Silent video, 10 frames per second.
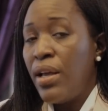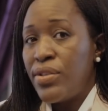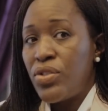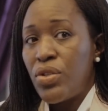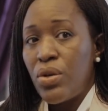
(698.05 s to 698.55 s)

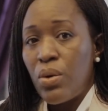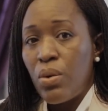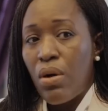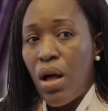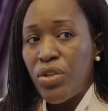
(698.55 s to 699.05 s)

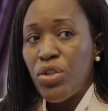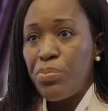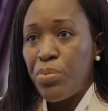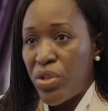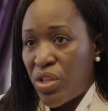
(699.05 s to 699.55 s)
So
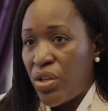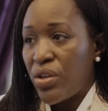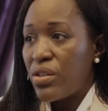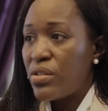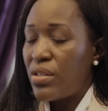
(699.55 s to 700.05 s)

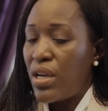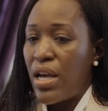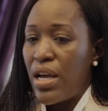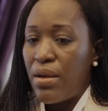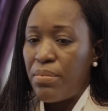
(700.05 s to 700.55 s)
entrepreneurs
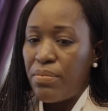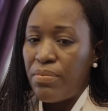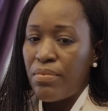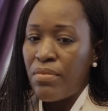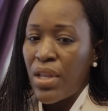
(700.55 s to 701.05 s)

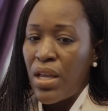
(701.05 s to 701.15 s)
um,